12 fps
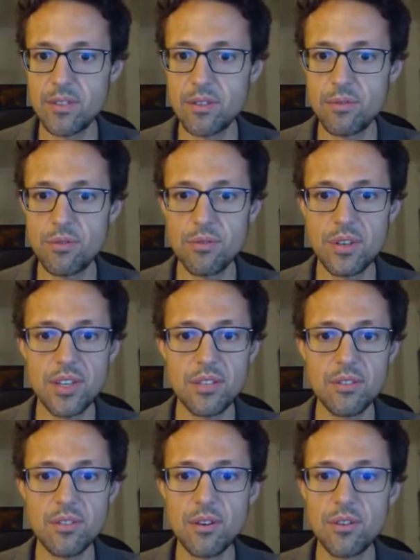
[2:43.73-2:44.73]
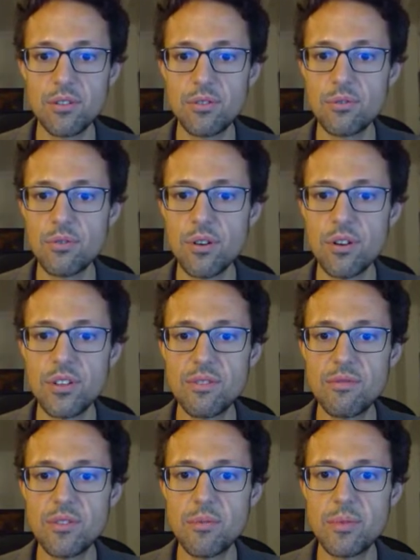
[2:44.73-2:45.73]
So you can do all
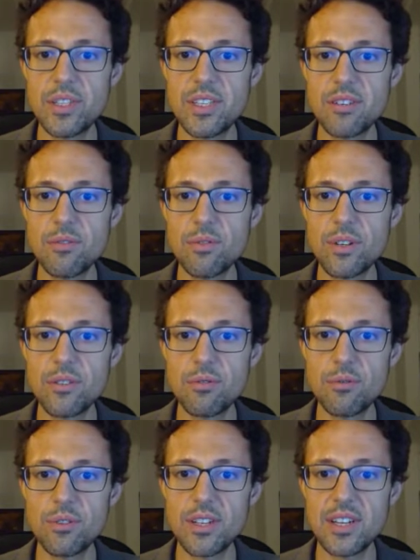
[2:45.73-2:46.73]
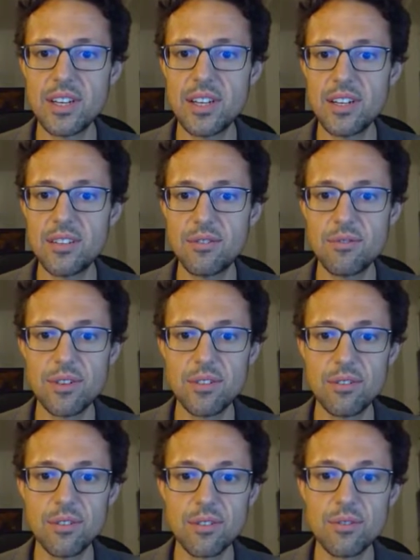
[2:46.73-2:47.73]
the formatting you can do in a card, you
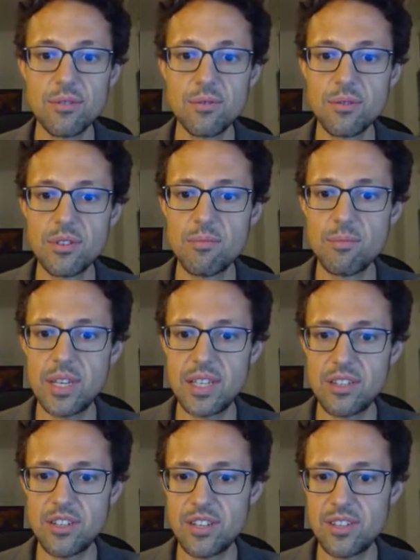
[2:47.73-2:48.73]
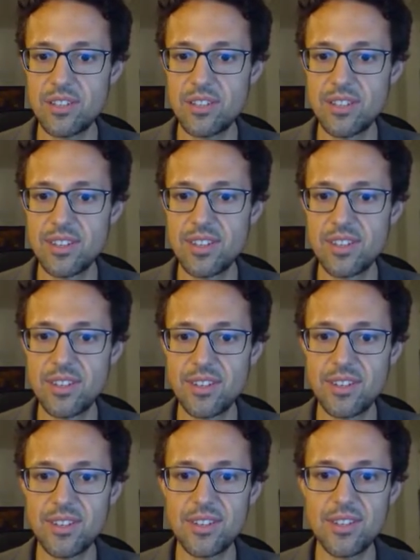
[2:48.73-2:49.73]
can also do in a matrix.
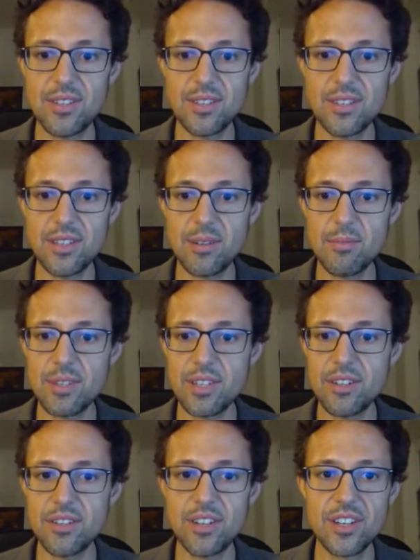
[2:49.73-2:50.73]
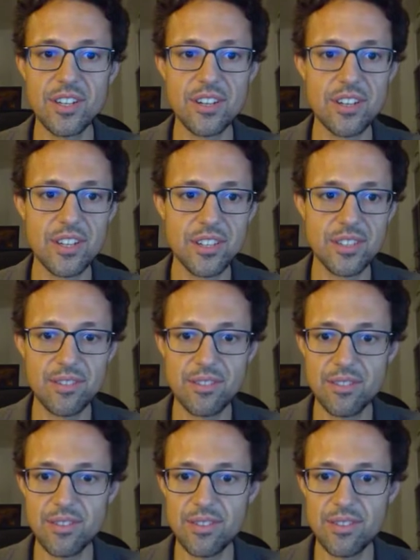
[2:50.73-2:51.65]
And this is something really great.